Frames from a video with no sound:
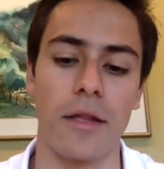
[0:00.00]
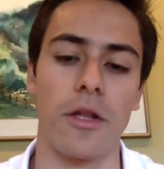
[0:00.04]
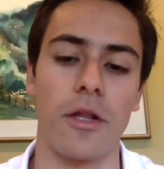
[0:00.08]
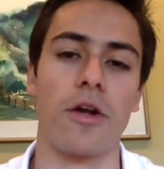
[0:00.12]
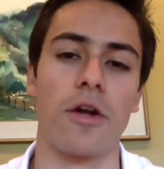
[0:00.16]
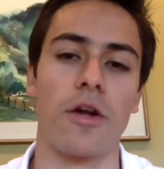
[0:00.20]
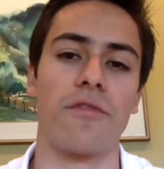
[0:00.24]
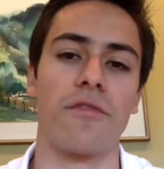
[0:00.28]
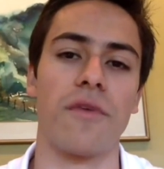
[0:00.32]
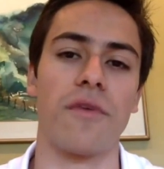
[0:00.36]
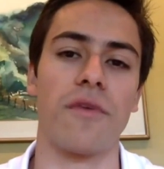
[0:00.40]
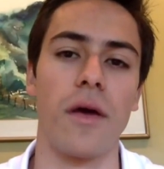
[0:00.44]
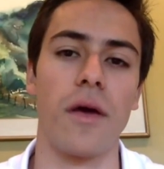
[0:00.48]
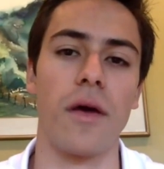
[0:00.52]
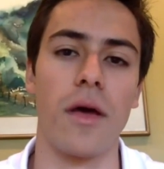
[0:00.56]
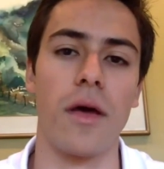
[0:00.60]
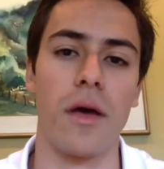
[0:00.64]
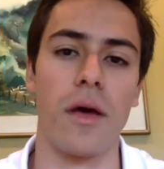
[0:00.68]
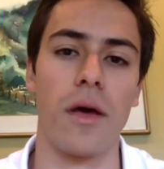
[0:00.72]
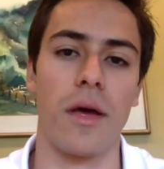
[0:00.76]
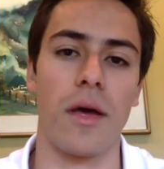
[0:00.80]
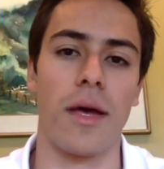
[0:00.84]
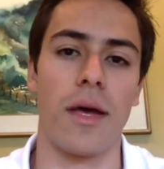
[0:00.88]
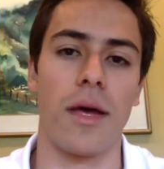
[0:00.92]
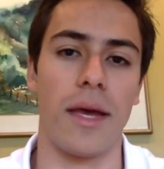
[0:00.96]
a lot of
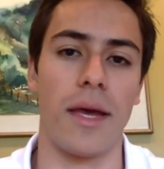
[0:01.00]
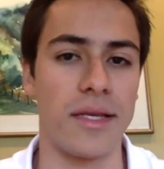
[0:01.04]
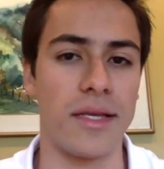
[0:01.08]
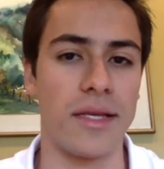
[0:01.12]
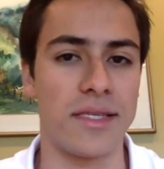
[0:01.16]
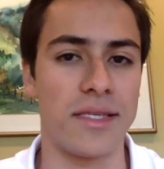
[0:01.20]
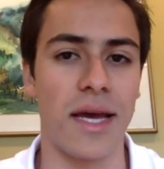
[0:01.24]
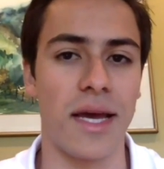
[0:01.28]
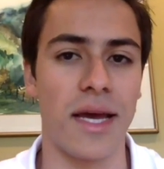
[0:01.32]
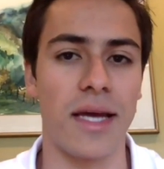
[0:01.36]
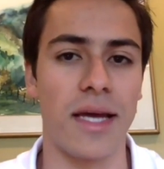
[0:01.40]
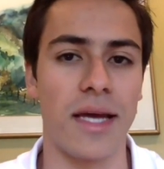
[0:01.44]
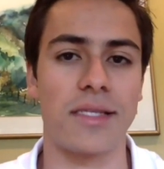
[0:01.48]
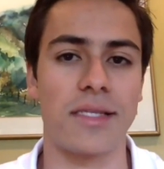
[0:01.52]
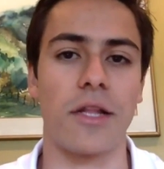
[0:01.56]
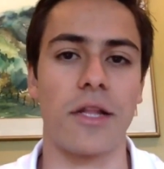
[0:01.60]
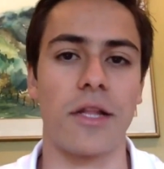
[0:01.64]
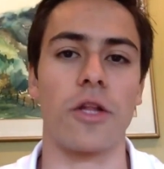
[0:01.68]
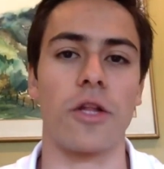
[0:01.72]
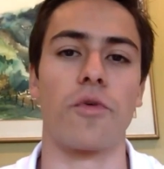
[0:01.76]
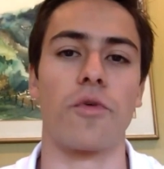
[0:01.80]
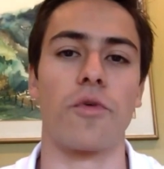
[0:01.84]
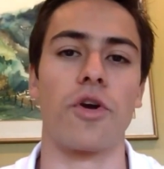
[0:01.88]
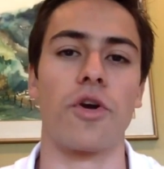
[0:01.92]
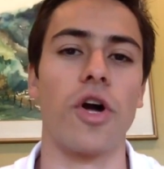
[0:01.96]
insights, a
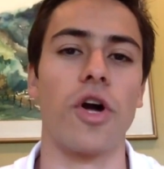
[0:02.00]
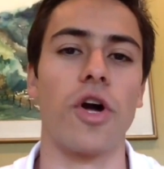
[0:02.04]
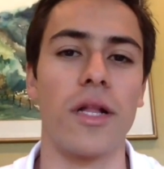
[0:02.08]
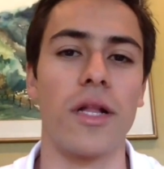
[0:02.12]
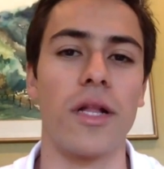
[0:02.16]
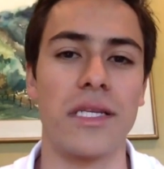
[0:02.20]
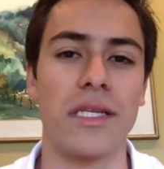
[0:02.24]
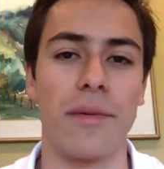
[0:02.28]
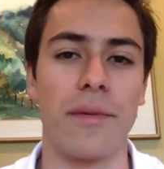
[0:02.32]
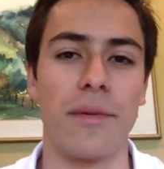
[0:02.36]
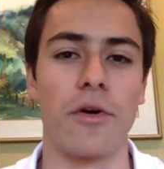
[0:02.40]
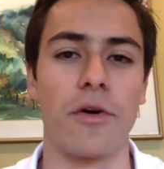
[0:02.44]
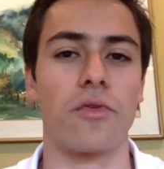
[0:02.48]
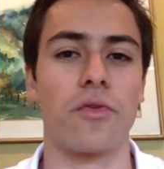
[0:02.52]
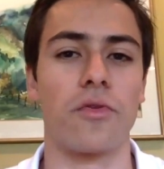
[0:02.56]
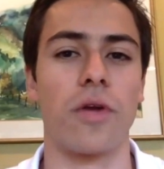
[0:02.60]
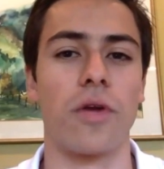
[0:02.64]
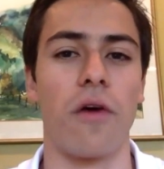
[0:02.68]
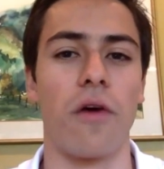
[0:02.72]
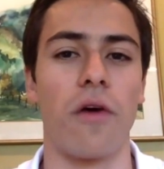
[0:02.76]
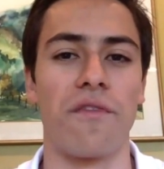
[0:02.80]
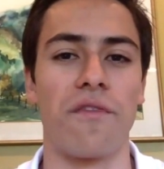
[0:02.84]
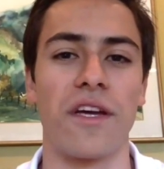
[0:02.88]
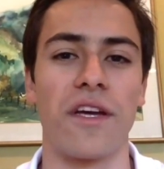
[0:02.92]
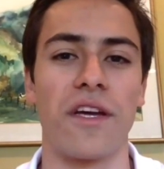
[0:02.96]
lot more knowledge about
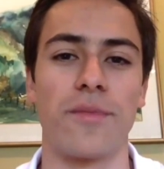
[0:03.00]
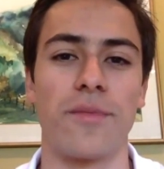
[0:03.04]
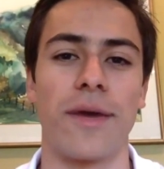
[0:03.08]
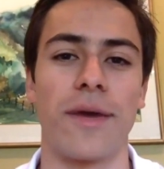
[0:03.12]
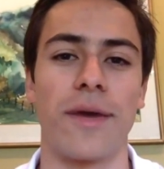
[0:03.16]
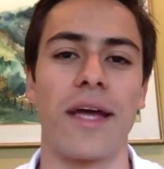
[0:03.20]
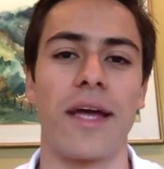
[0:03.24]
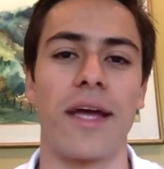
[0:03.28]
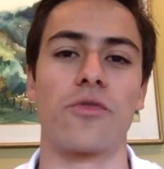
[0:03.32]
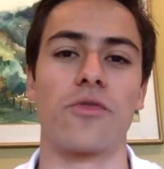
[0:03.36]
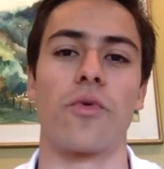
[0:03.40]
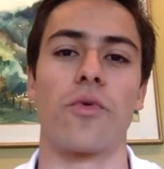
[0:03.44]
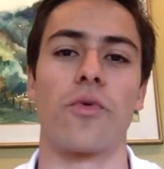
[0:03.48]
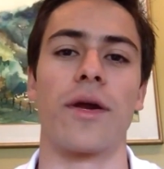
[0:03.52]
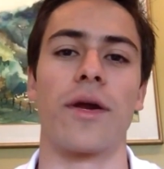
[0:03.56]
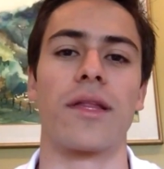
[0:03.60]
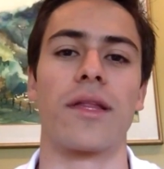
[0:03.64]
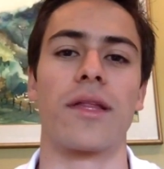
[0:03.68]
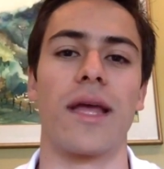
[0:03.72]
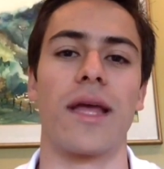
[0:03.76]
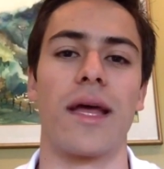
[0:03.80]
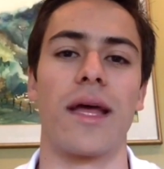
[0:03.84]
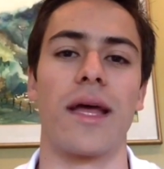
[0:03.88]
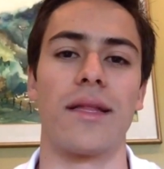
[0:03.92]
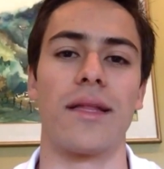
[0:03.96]
how Facebook ads
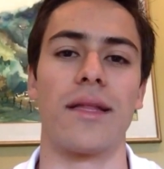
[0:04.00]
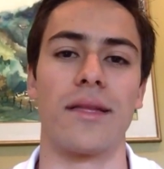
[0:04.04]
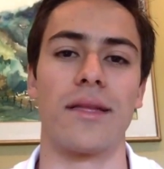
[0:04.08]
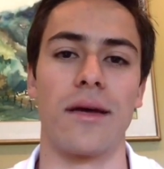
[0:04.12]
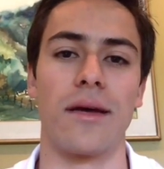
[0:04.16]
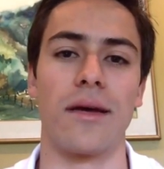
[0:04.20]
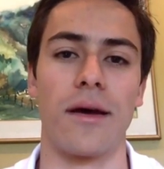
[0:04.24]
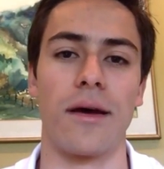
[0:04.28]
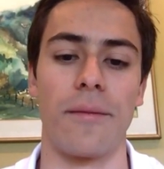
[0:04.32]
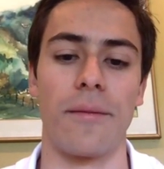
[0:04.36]
worked, and